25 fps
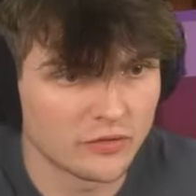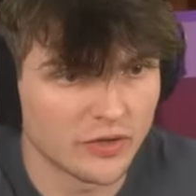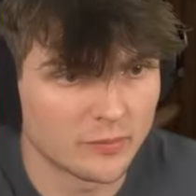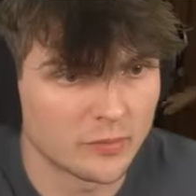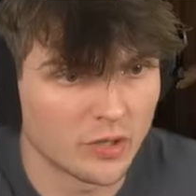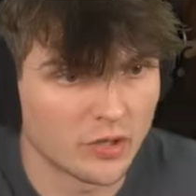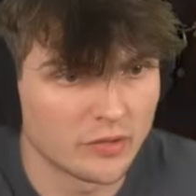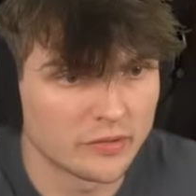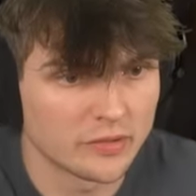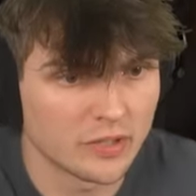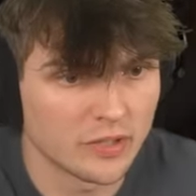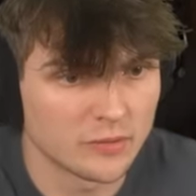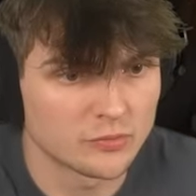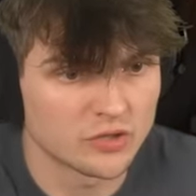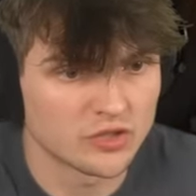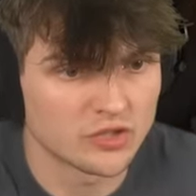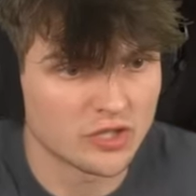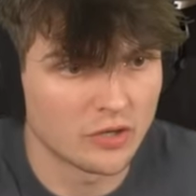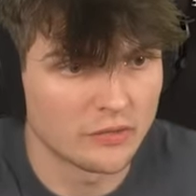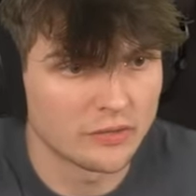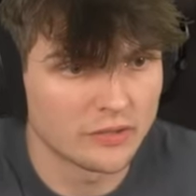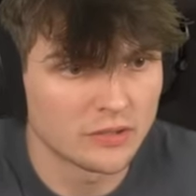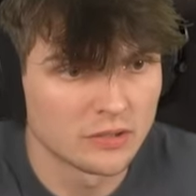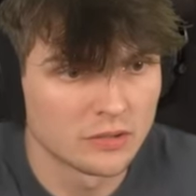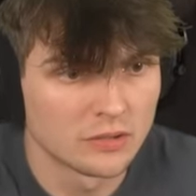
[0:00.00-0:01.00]
I'm going. I'm just
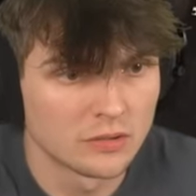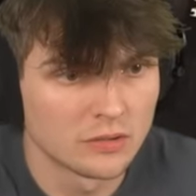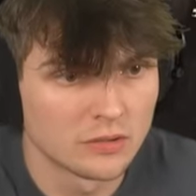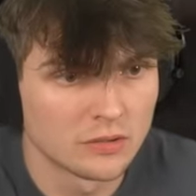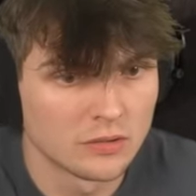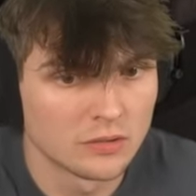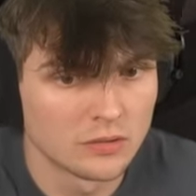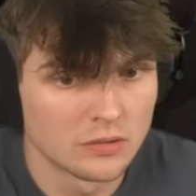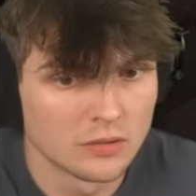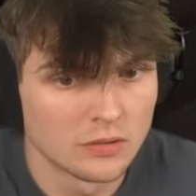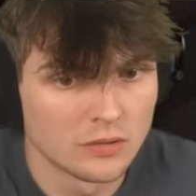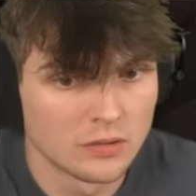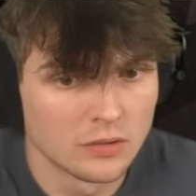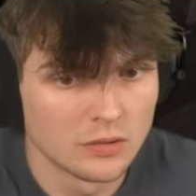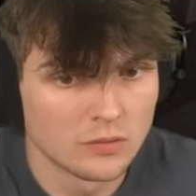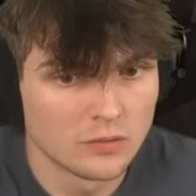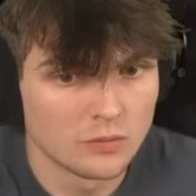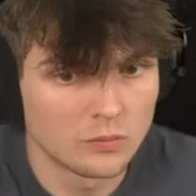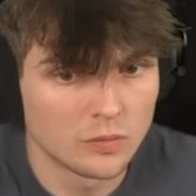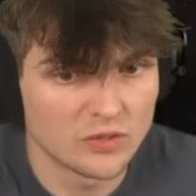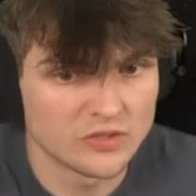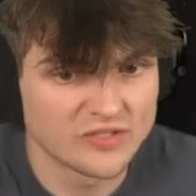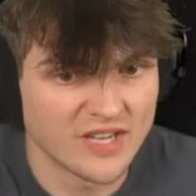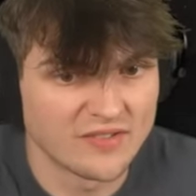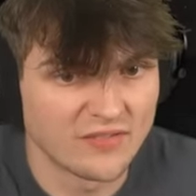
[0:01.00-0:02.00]
going.
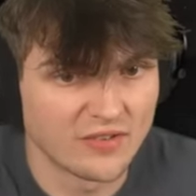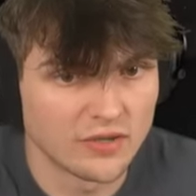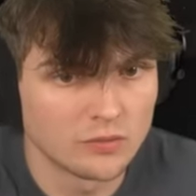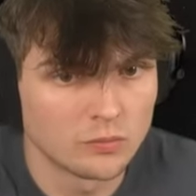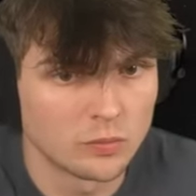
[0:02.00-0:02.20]
Whatever,